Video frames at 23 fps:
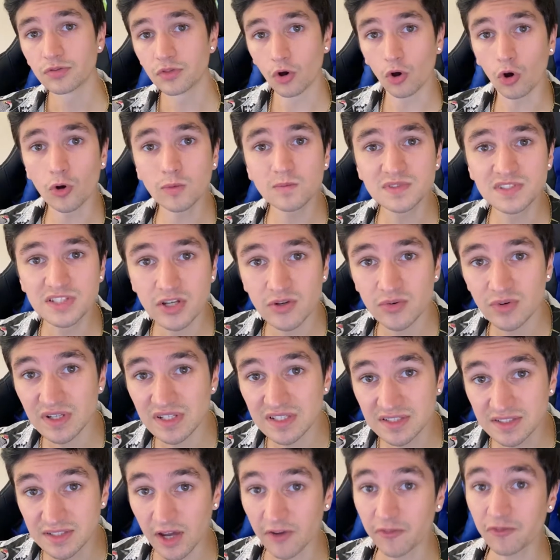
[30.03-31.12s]
The home series
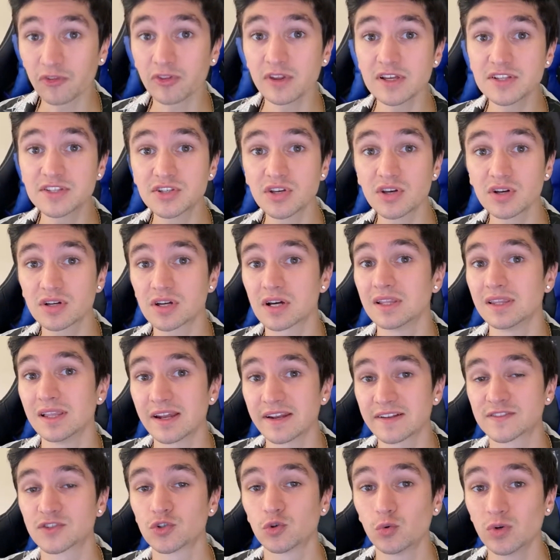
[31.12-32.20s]
definitely took a lot
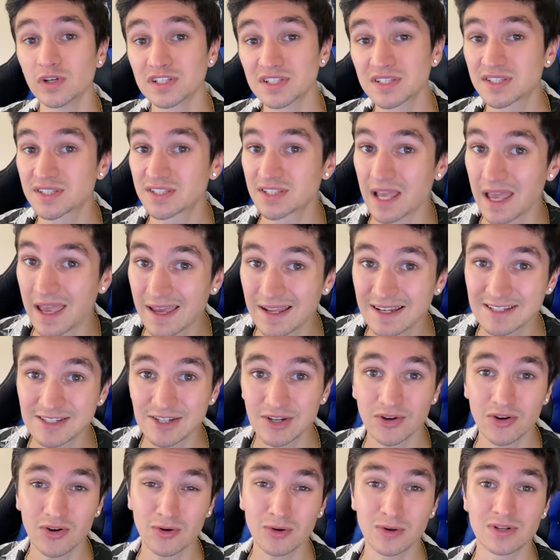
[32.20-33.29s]
of twists and
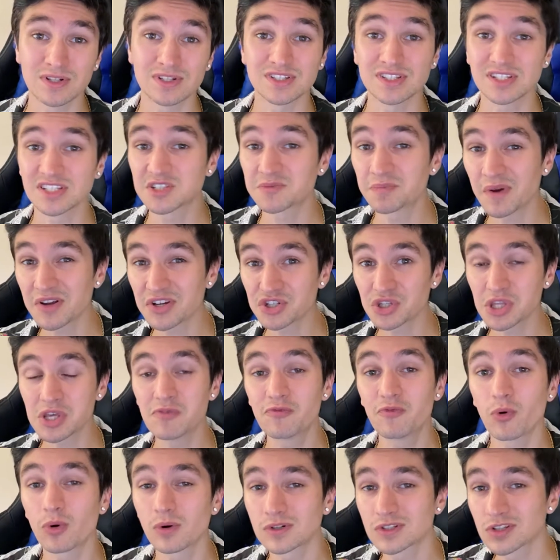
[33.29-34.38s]
turns, especially
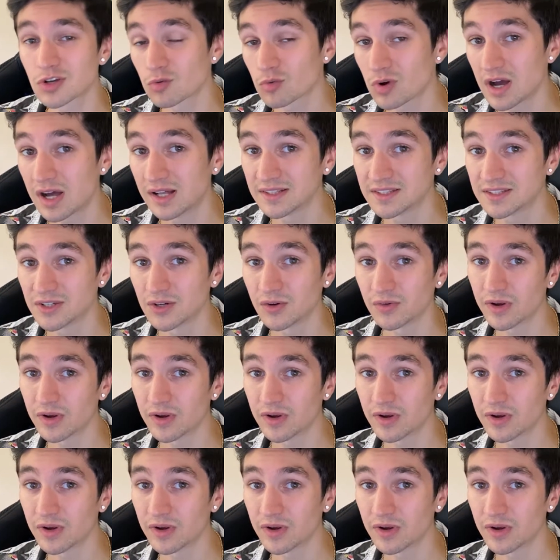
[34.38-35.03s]
for Toronto.